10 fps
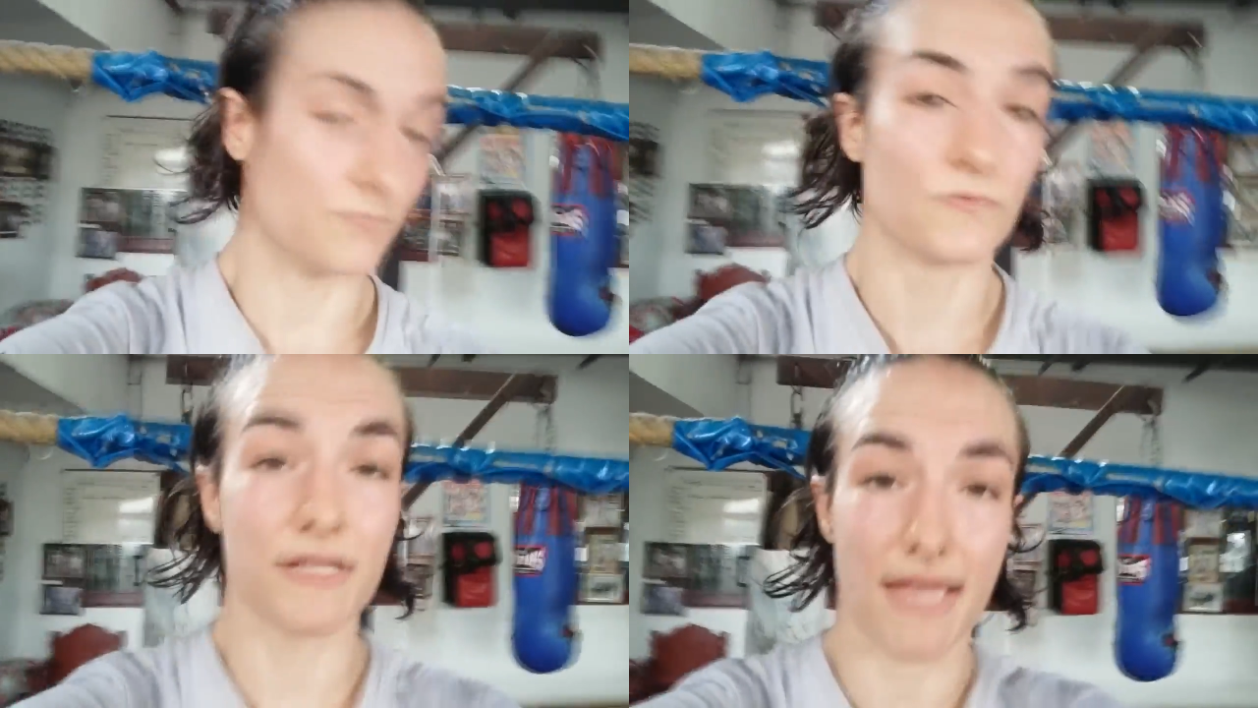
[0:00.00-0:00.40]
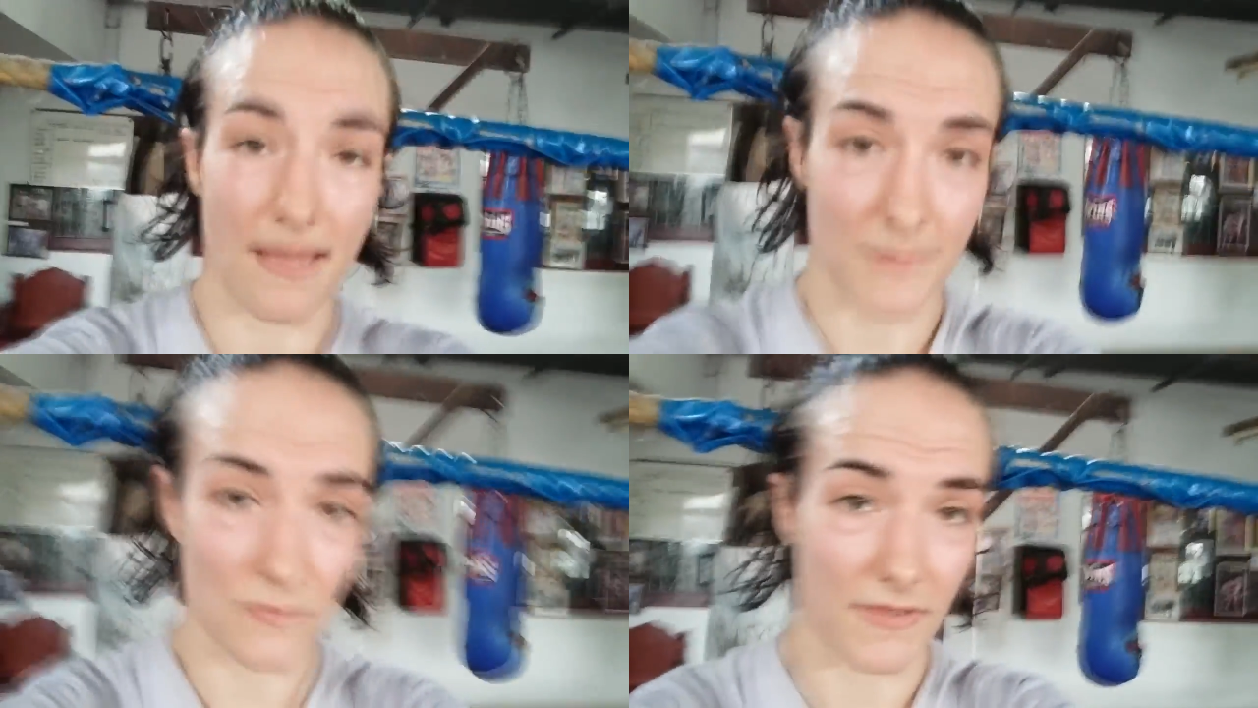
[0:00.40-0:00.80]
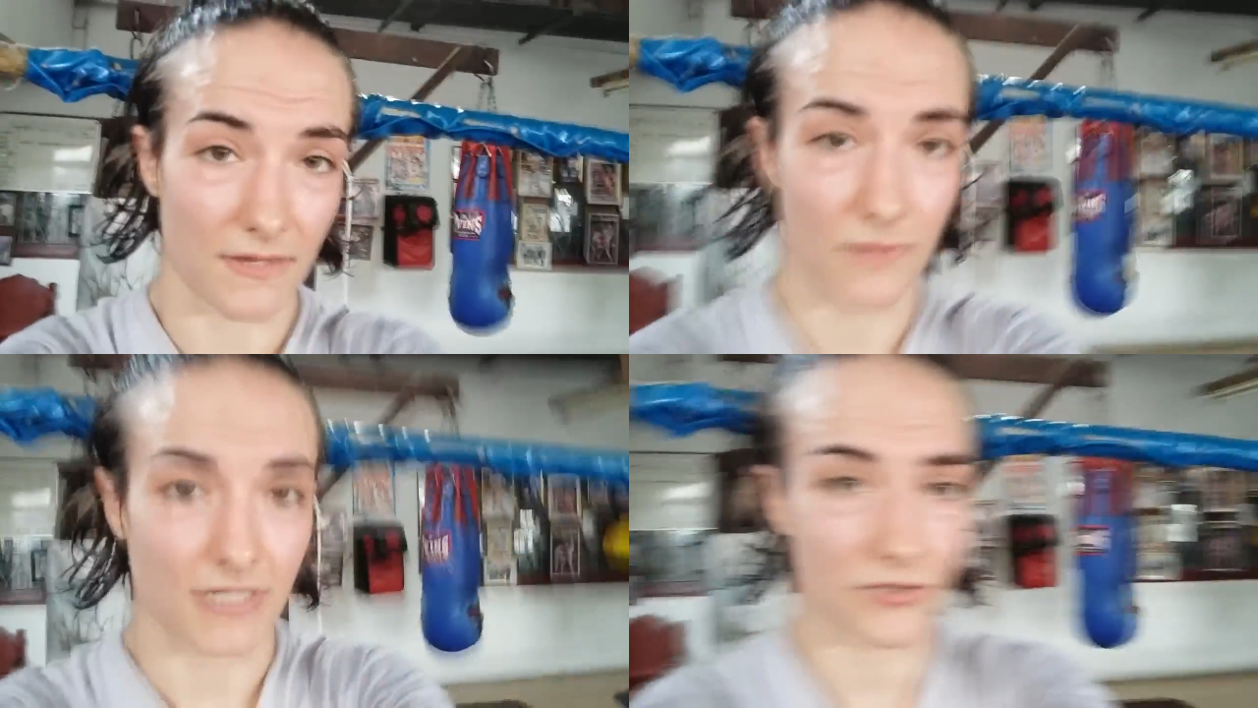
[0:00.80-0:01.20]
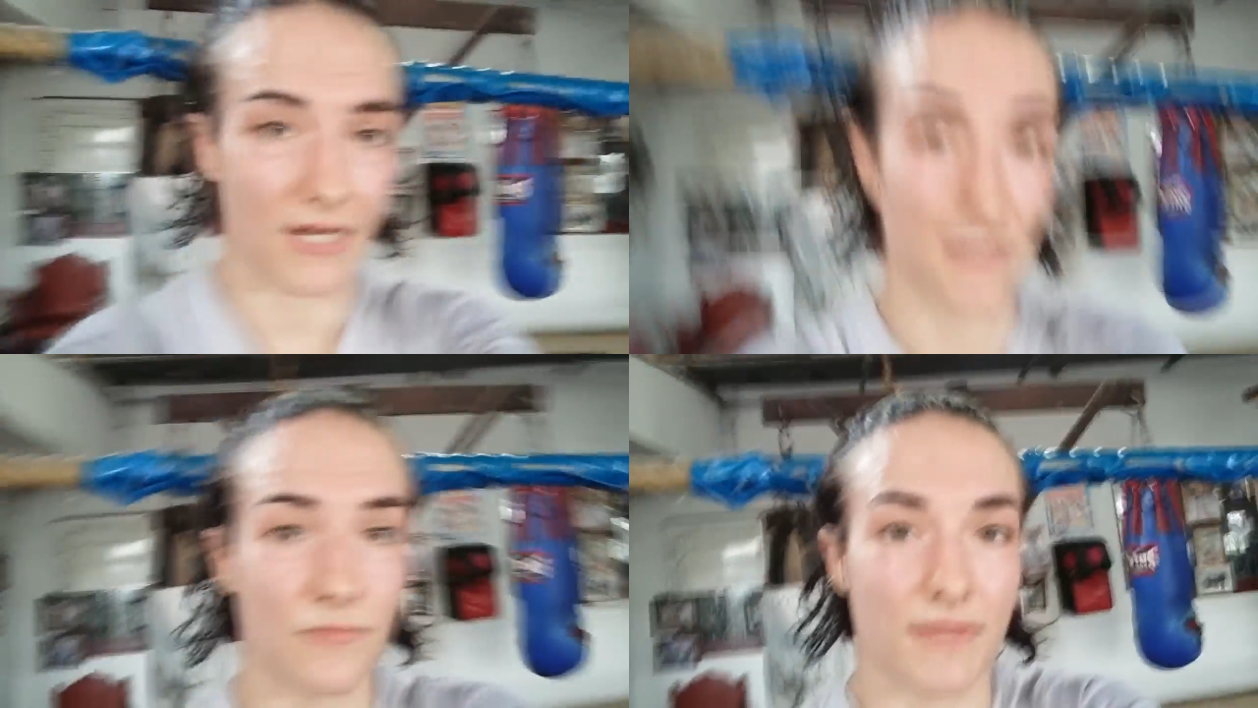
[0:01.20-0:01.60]
really happy with it. When I
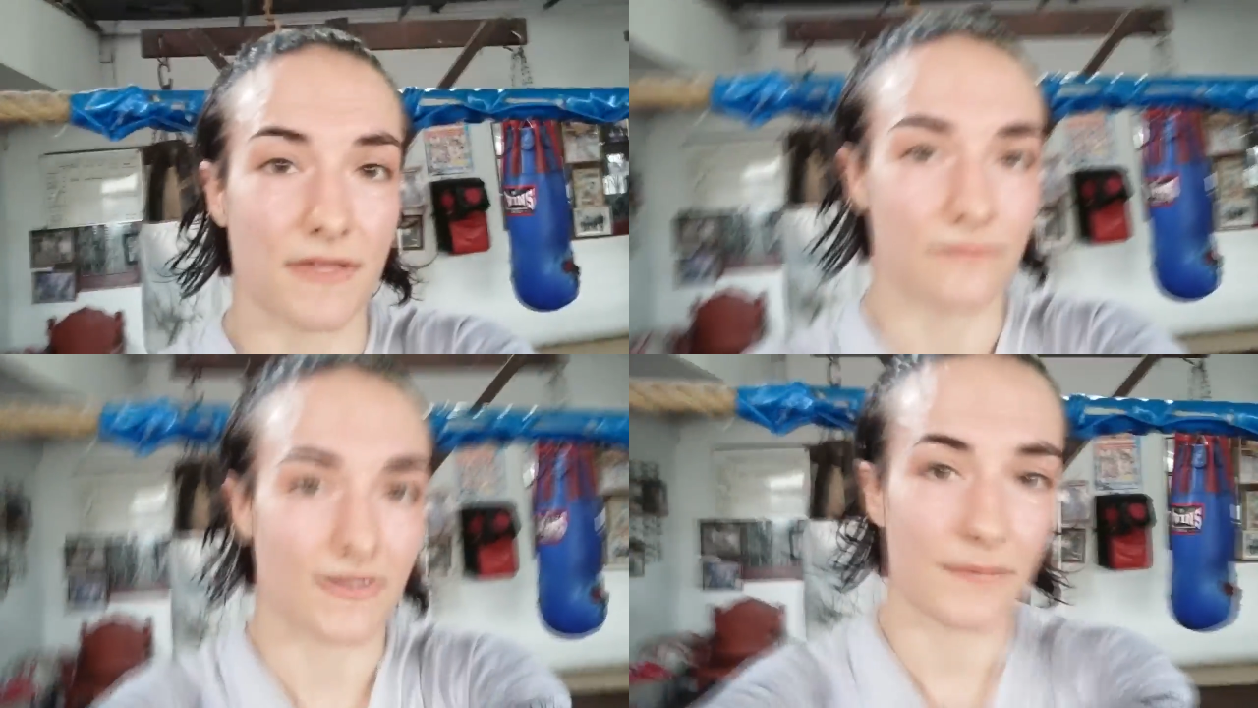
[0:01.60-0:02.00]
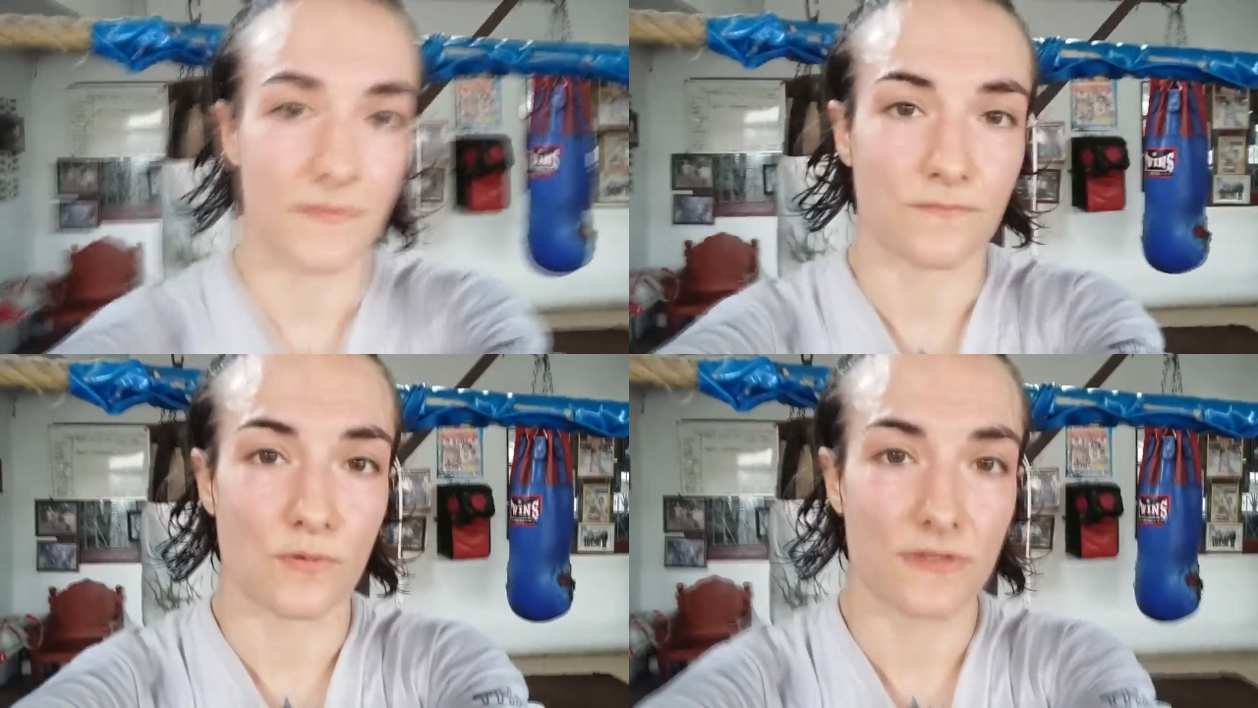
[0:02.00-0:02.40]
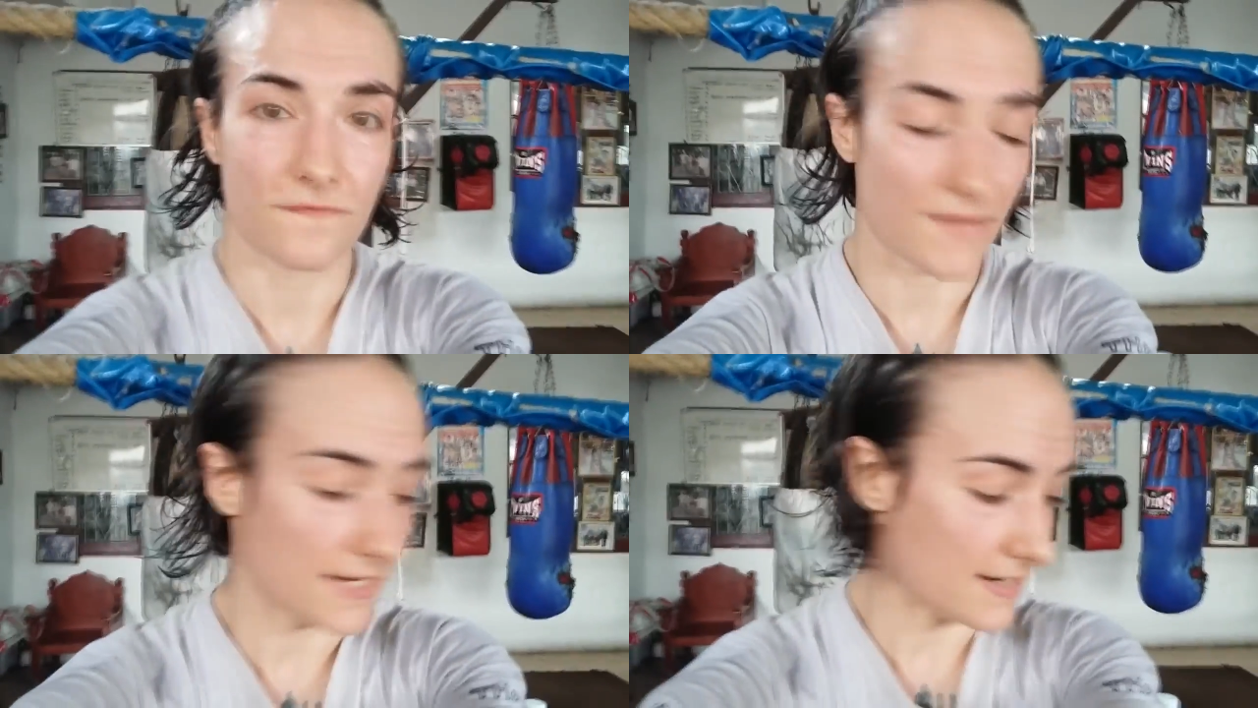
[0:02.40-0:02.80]
trained with it right before the fight,